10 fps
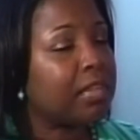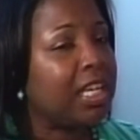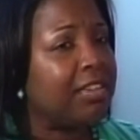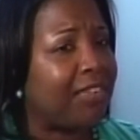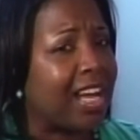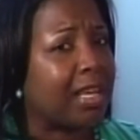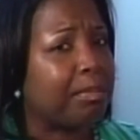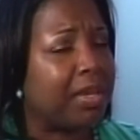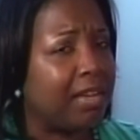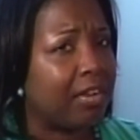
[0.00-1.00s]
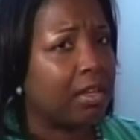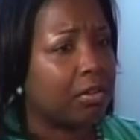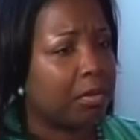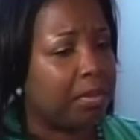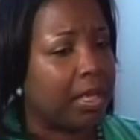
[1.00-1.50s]
If I can pivot a
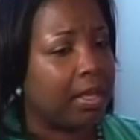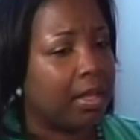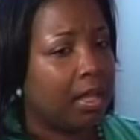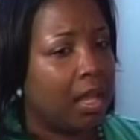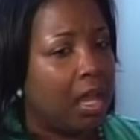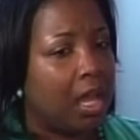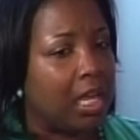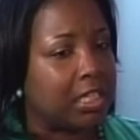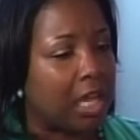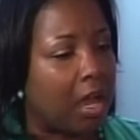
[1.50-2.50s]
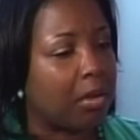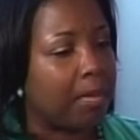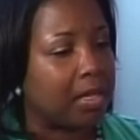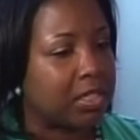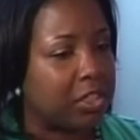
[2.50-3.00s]
little bit and talk
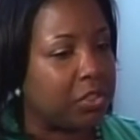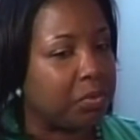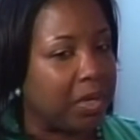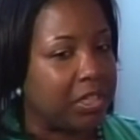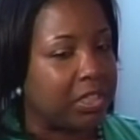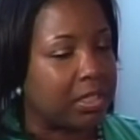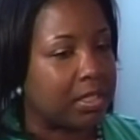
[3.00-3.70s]
about situations,